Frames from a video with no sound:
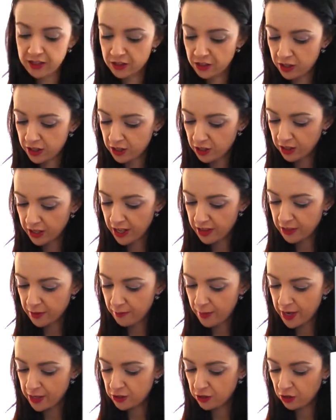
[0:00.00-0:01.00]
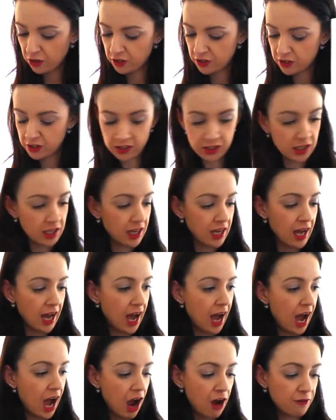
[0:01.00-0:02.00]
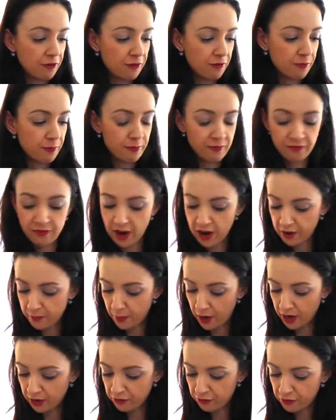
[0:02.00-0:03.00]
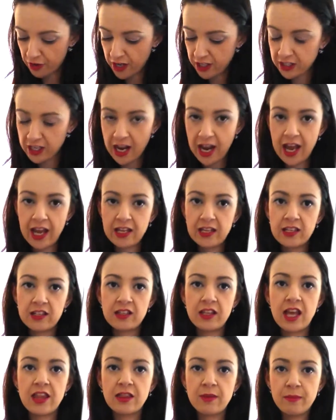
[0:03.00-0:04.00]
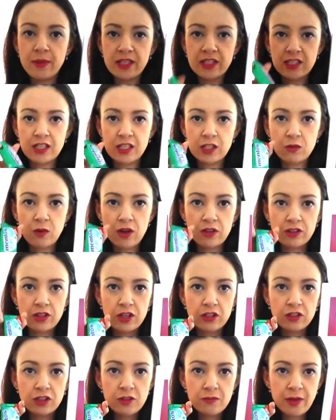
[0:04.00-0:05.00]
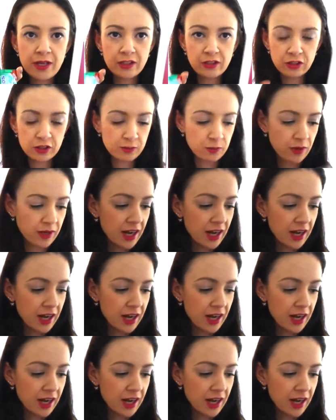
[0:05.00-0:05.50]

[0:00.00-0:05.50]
So you get the Mentos very, very fresh and then the mints as well. So two Mentos